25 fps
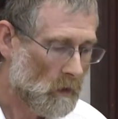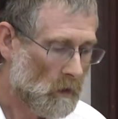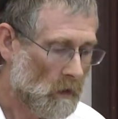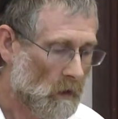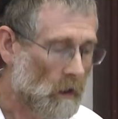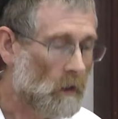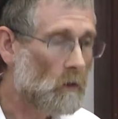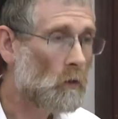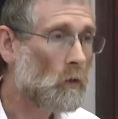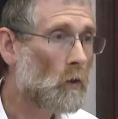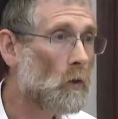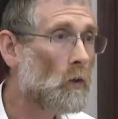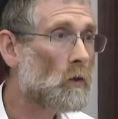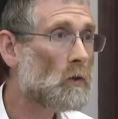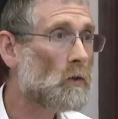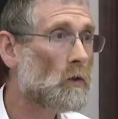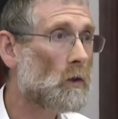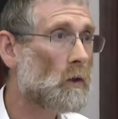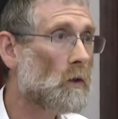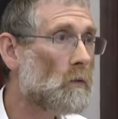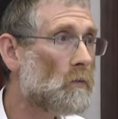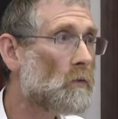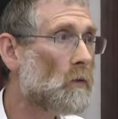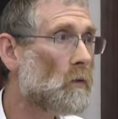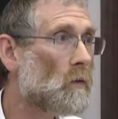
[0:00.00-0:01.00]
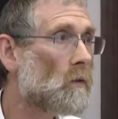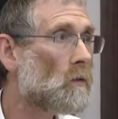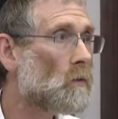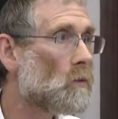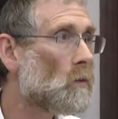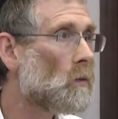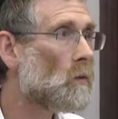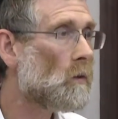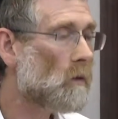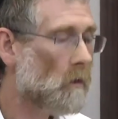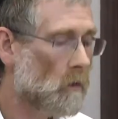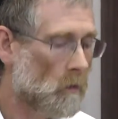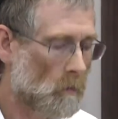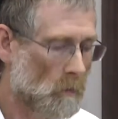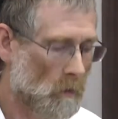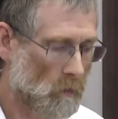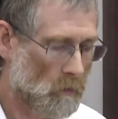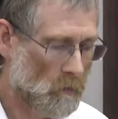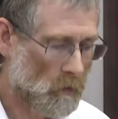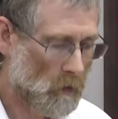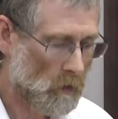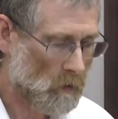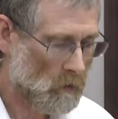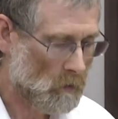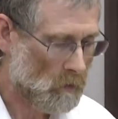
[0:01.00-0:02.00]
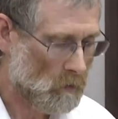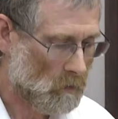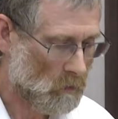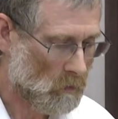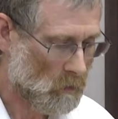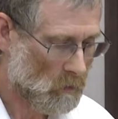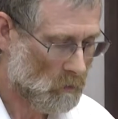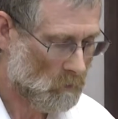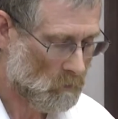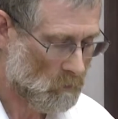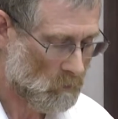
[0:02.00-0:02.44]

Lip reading: in order for the rules to be followed.